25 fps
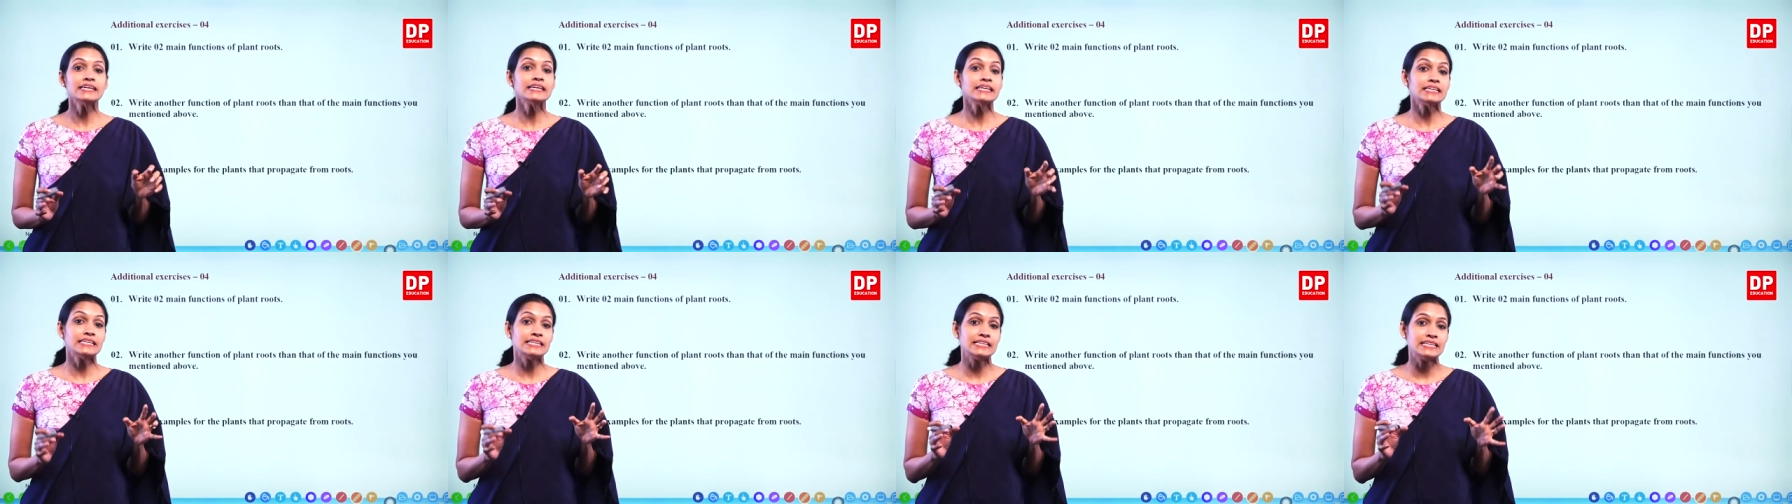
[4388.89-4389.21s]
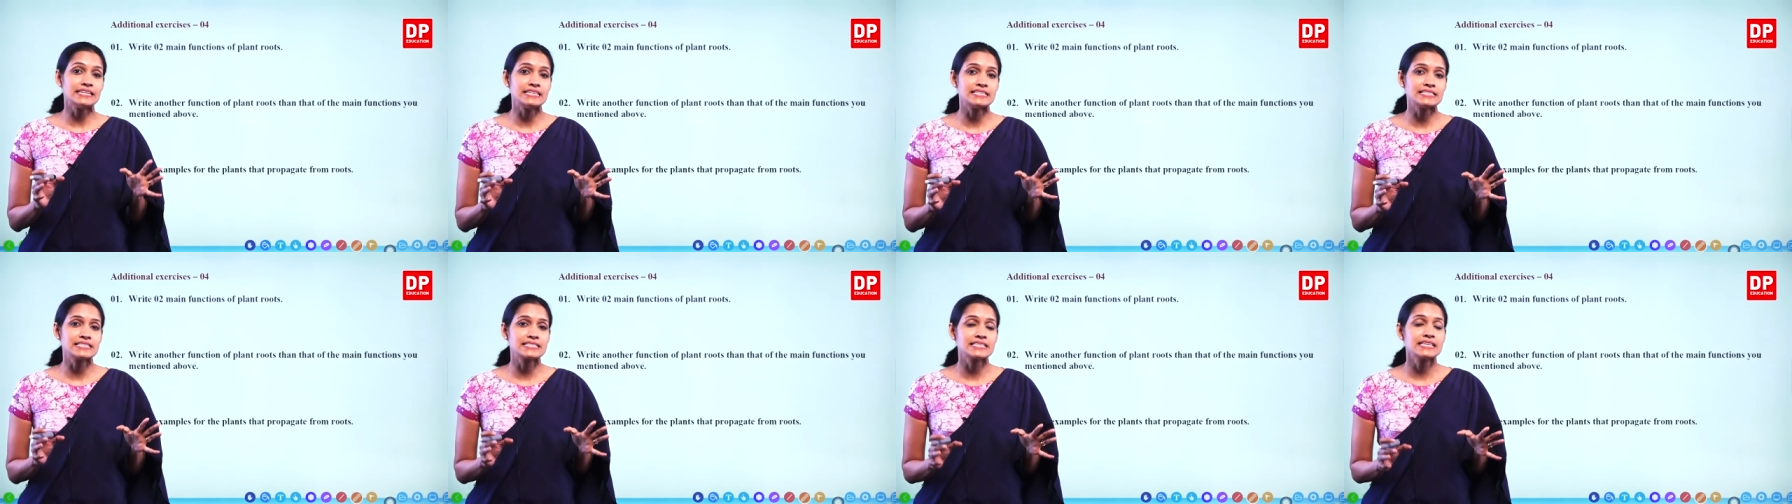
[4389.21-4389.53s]

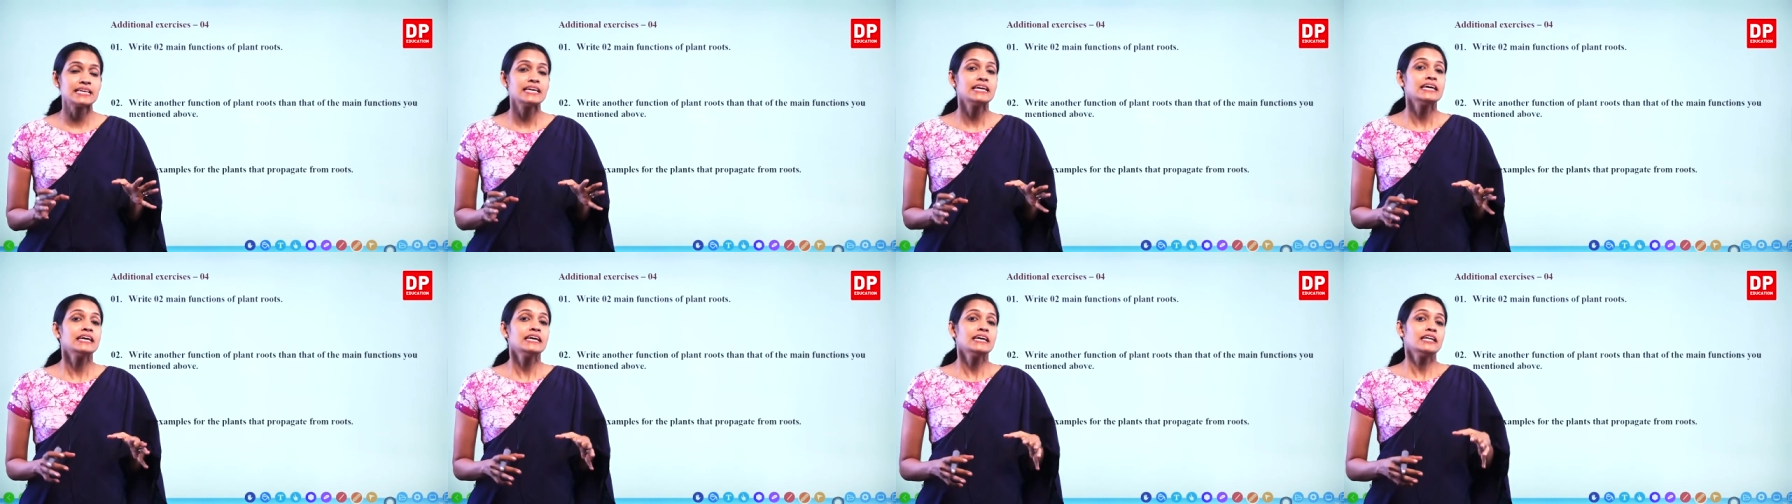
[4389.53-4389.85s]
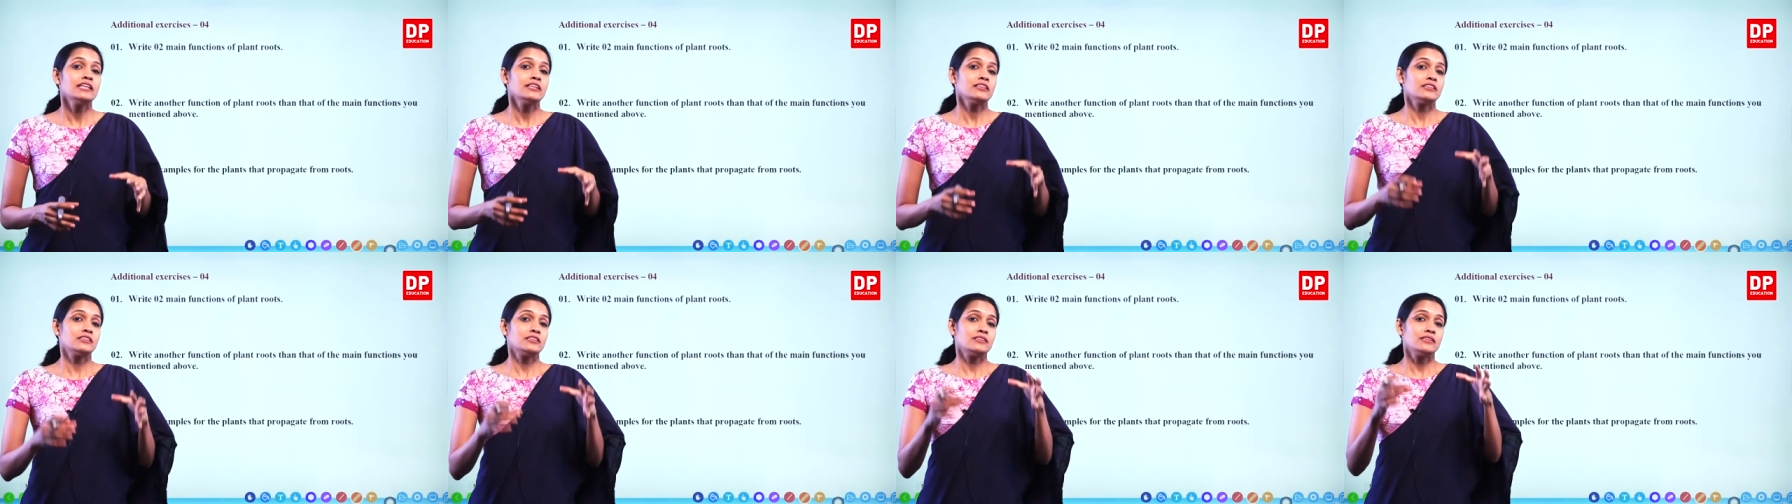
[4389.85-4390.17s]
Yes,
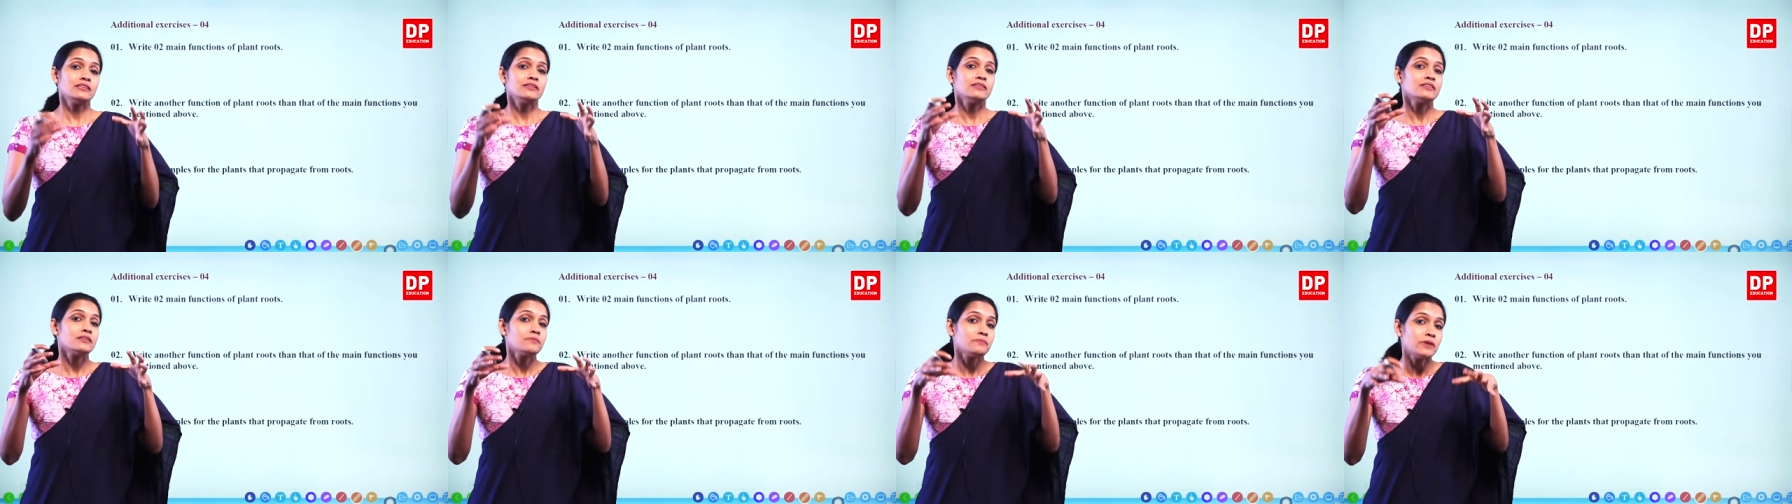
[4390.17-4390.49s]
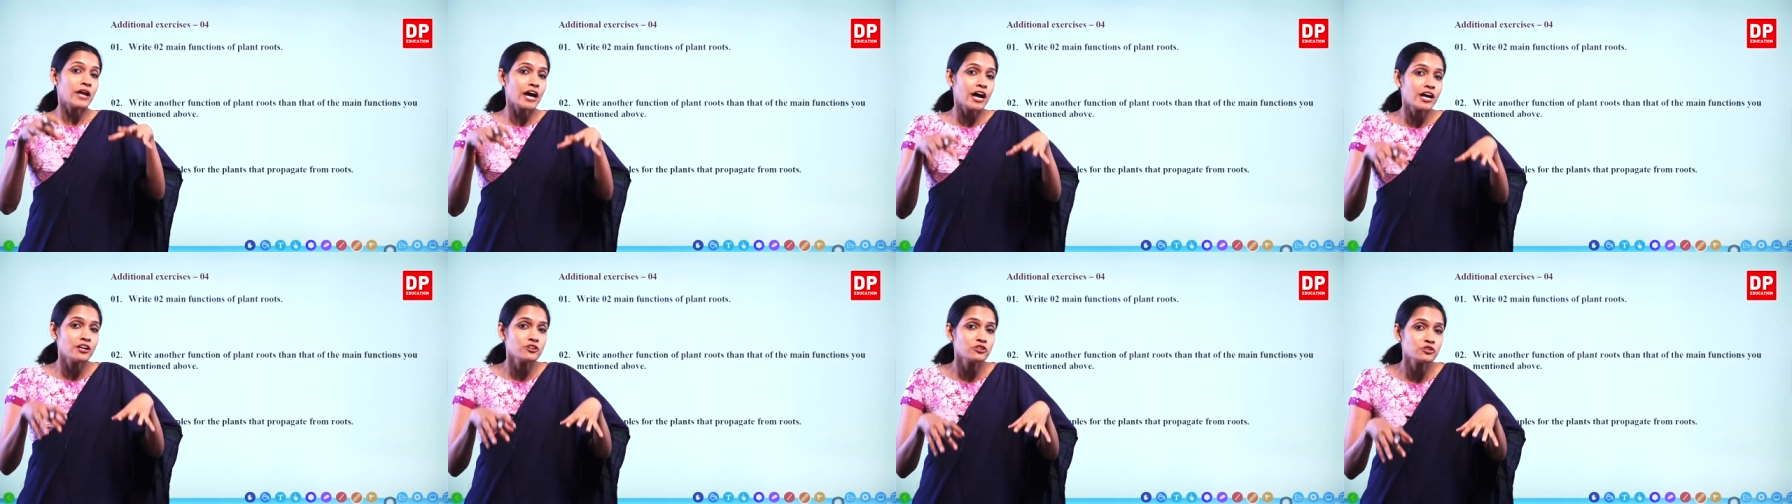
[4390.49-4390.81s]

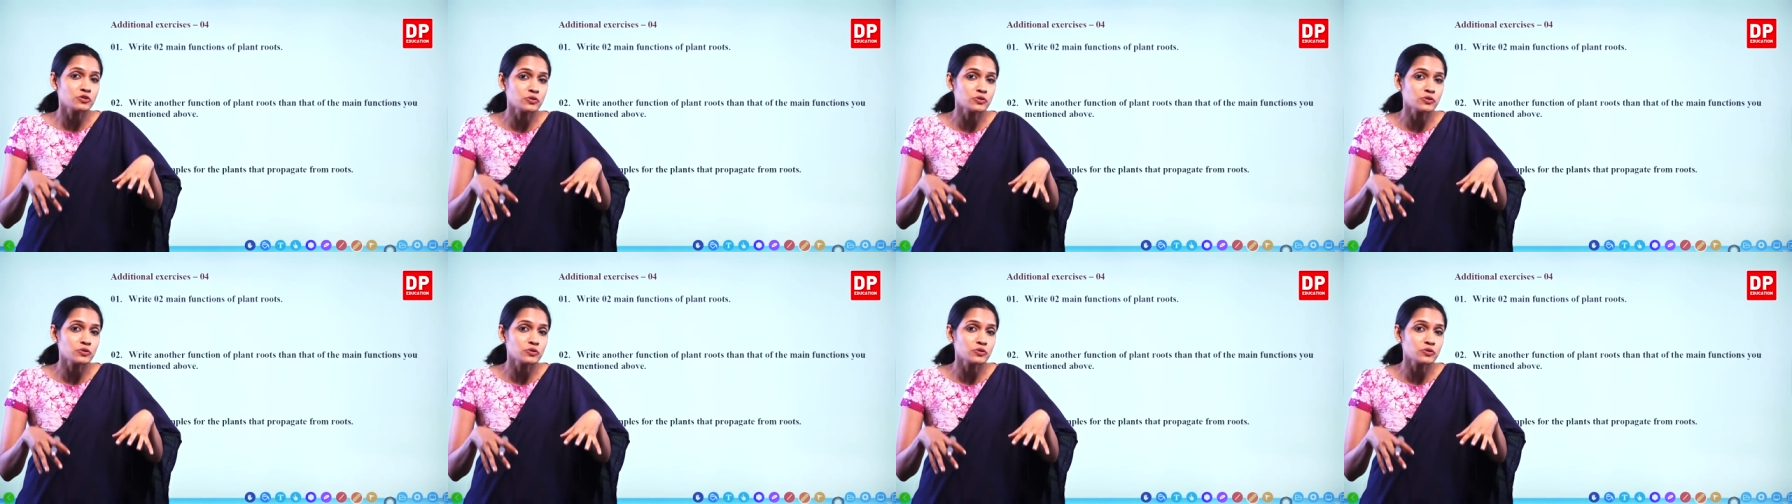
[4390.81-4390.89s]
plant